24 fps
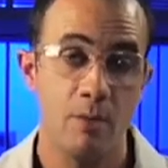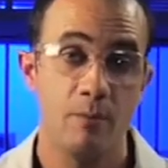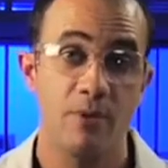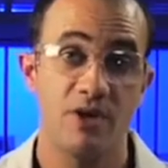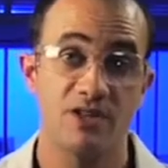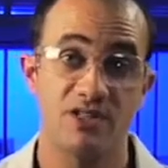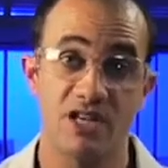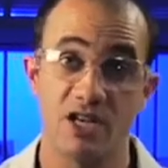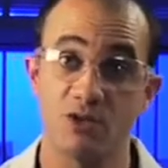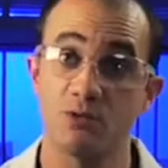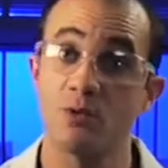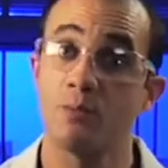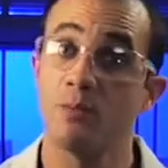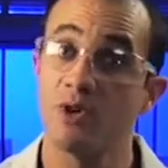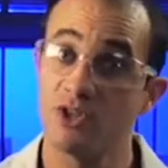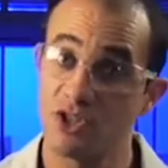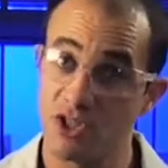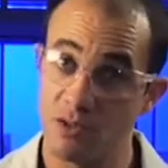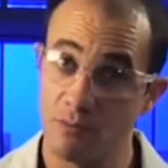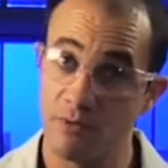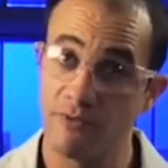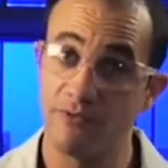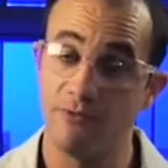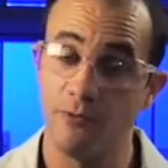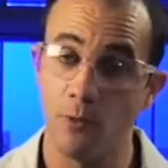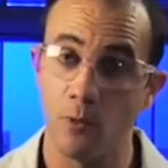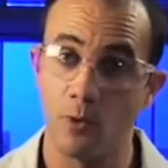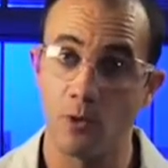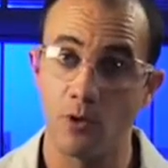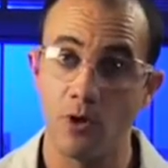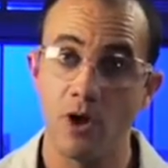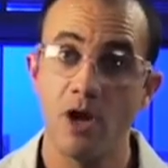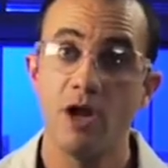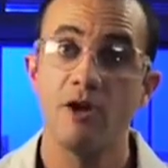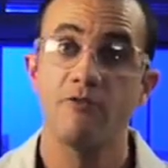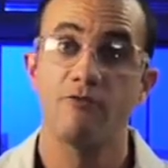because as we mentioned
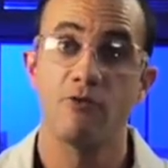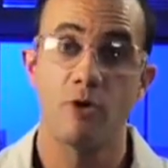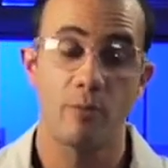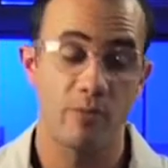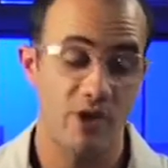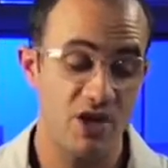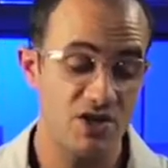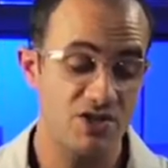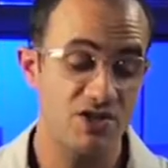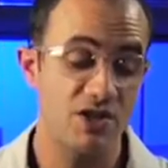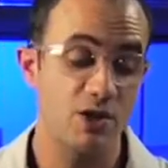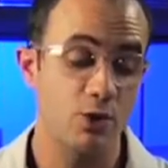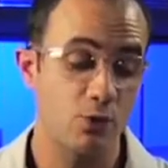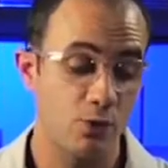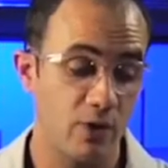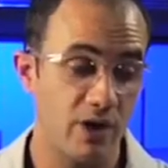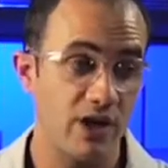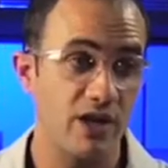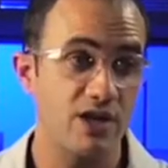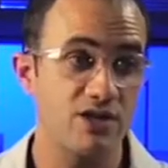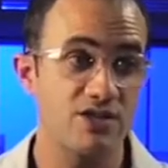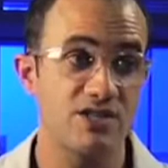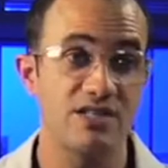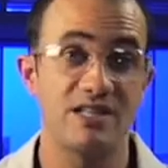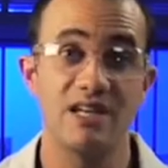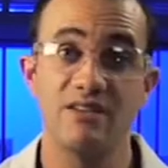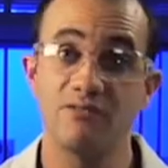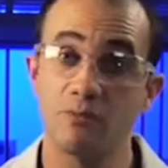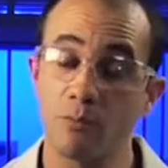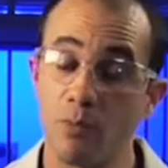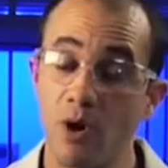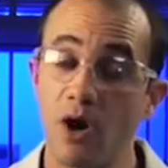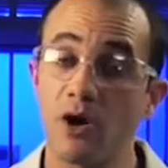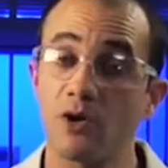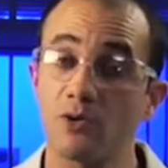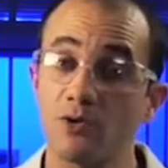before, formulation ingredients and
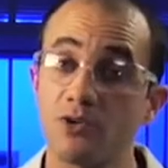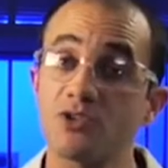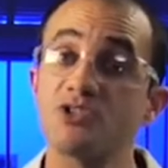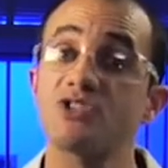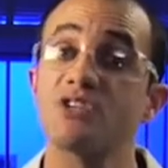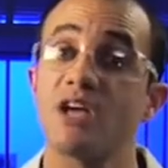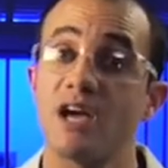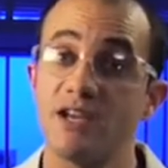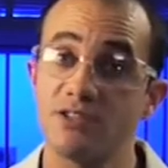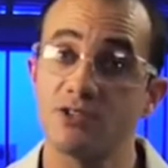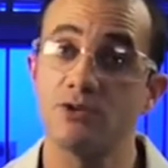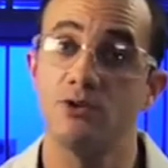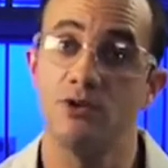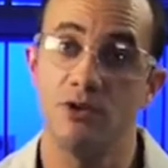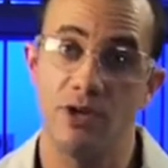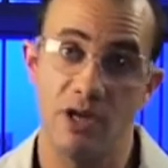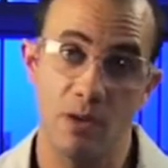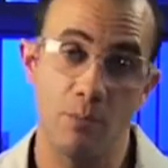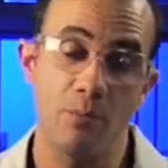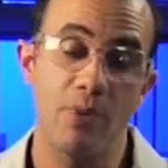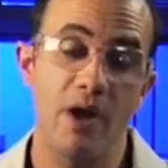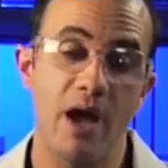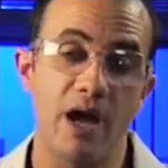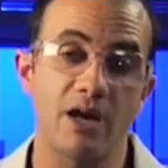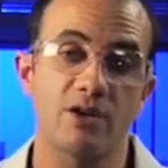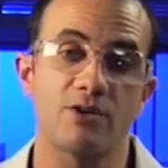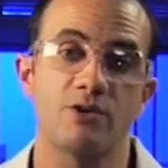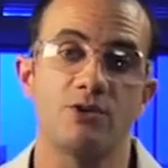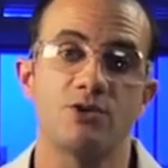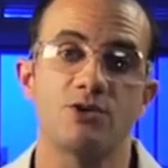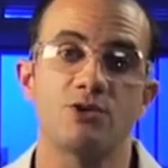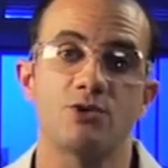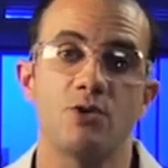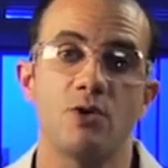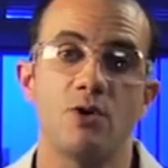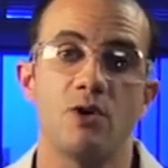even particle size could impact
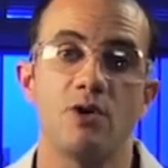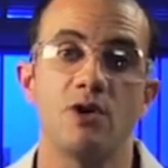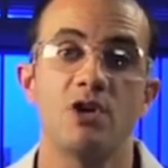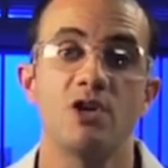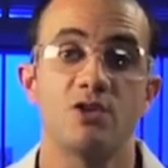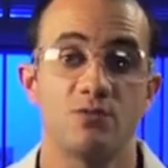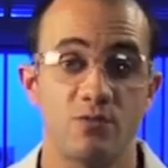control.